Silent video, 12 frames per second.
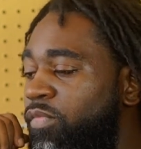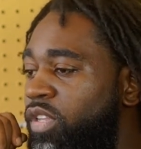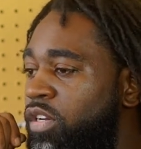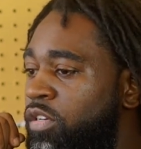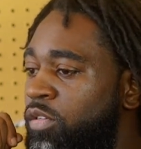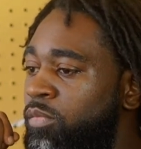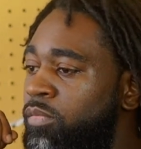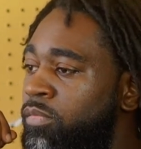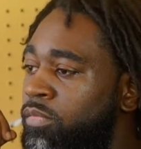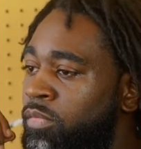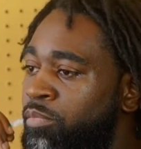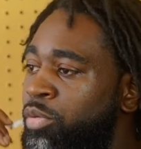um,
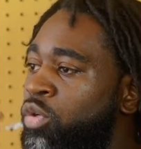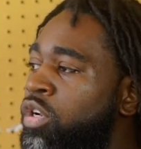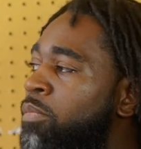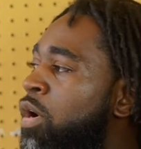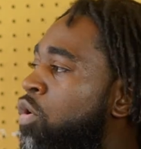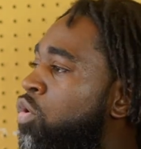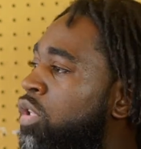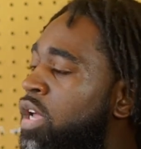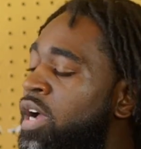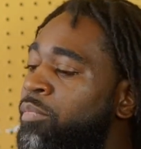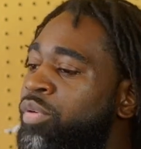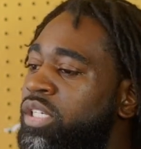build up my
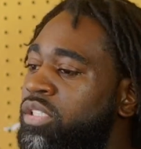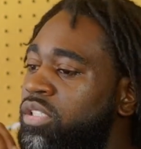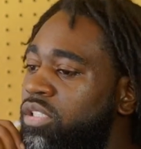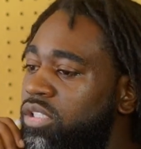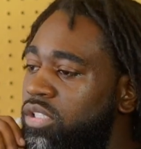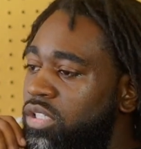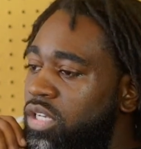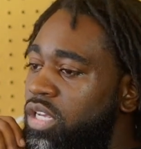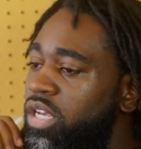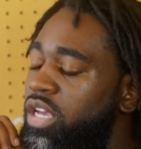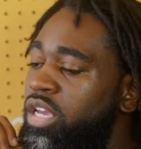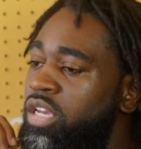online presence,
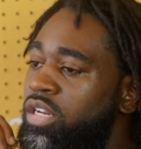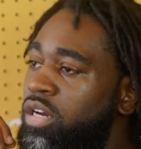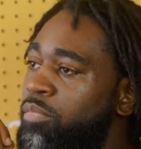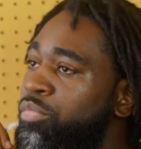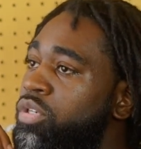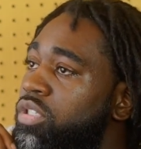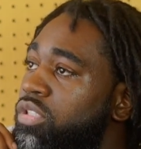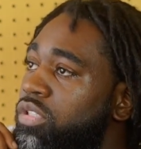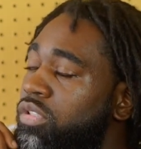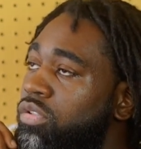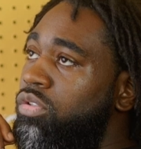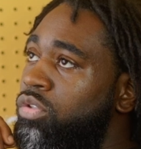and uh,
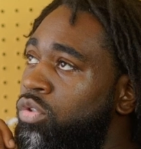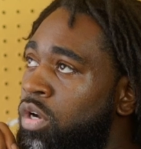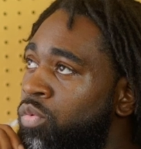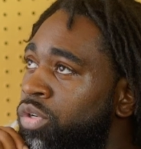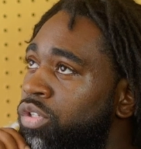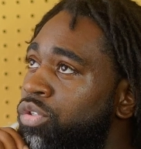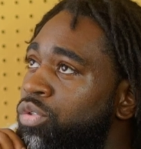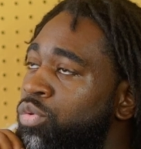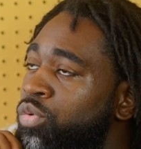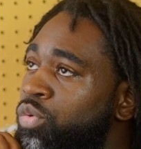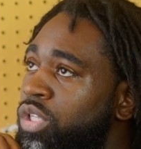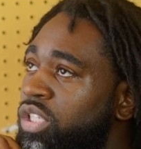books. So I want to
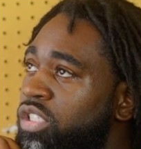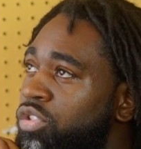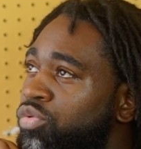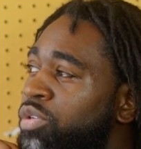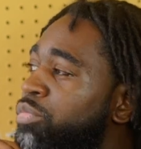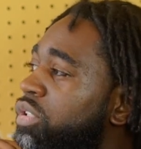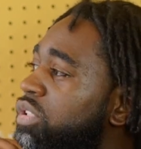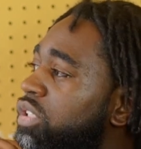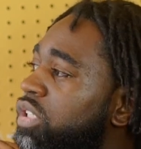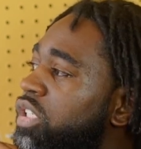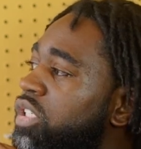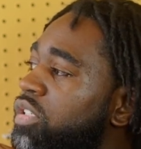do at least three books a
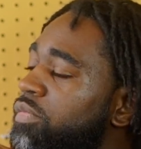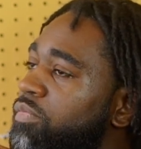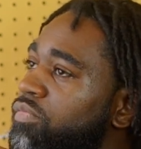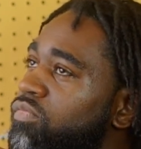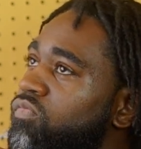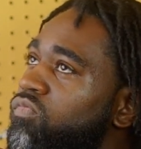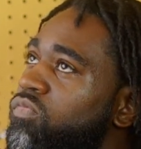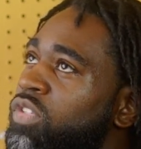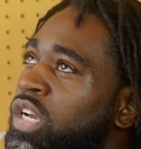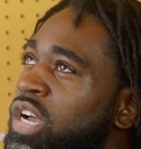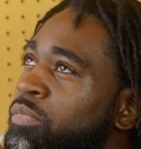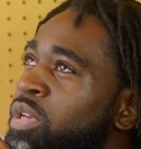year. Okay.
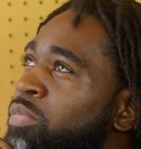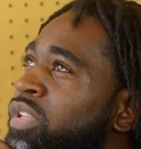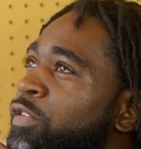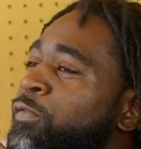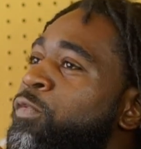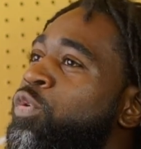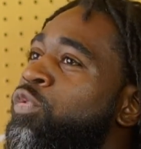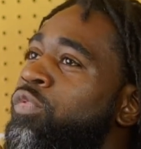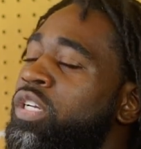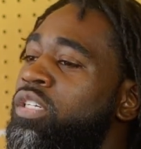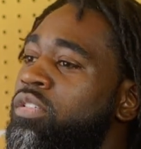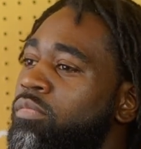I got maybe like four
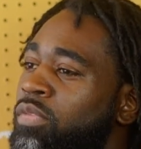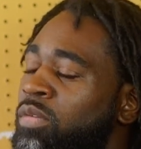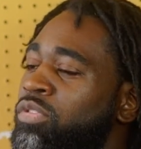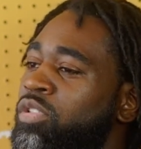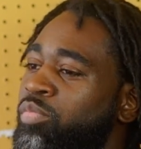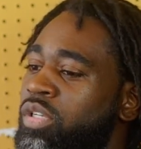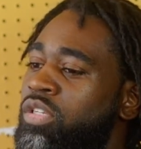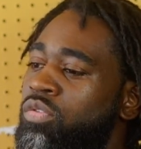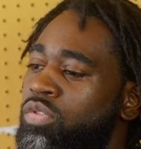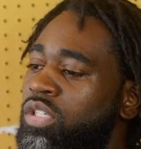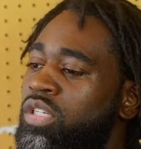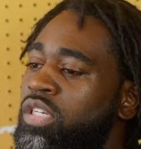written, but I'm just planning
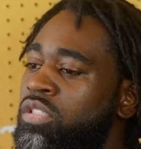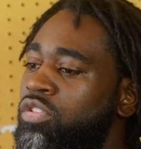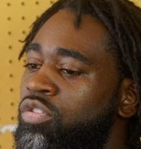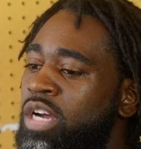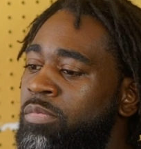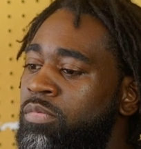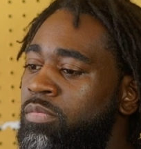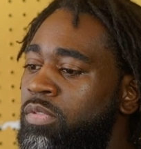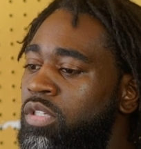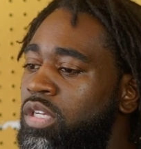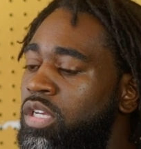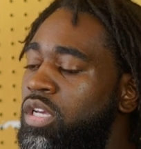on the dates to drop them.
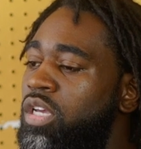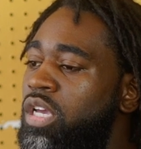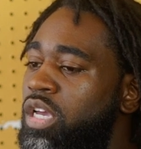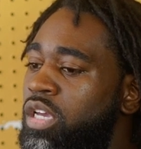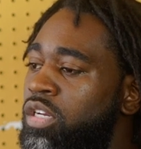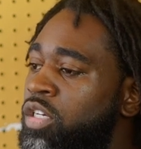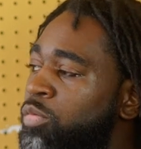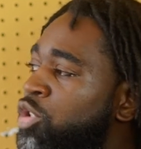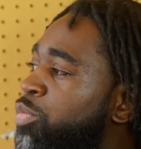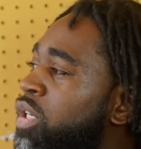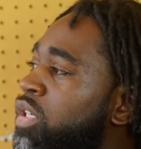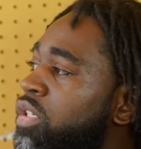Mm. Mm-hmm. And um,
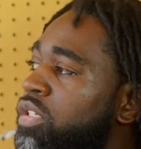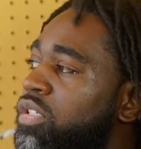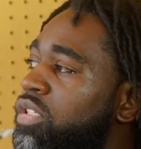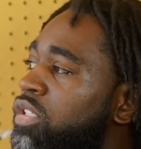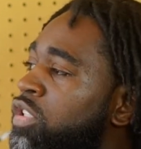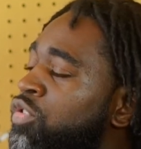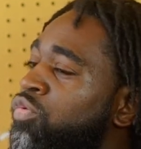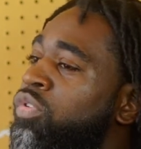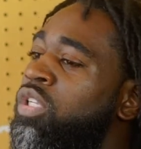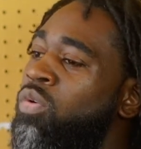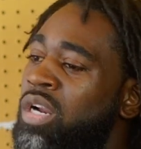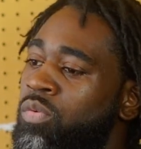speaking is
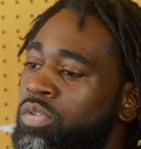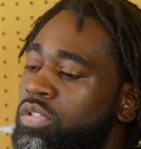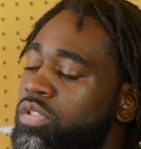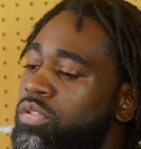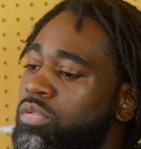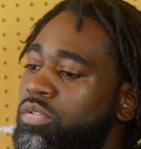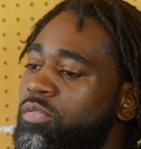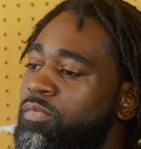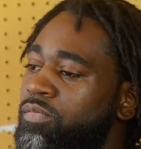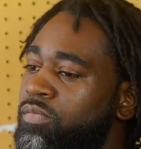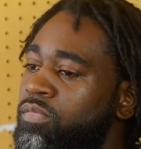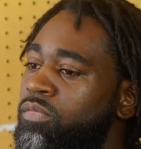really what I want to do.
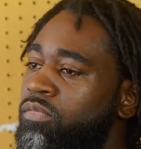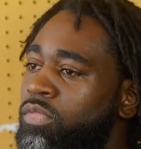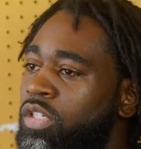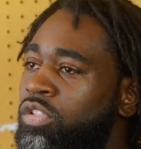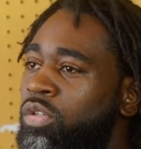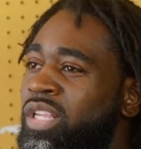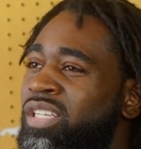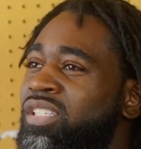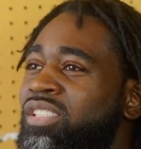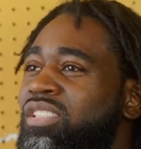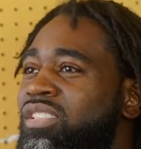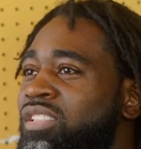Mm-hmm. Okay. So like
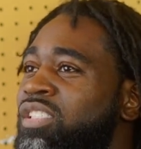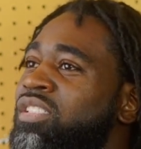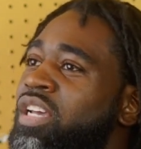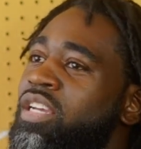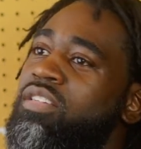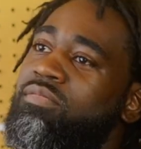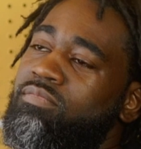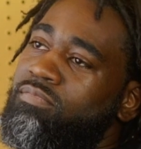this is just like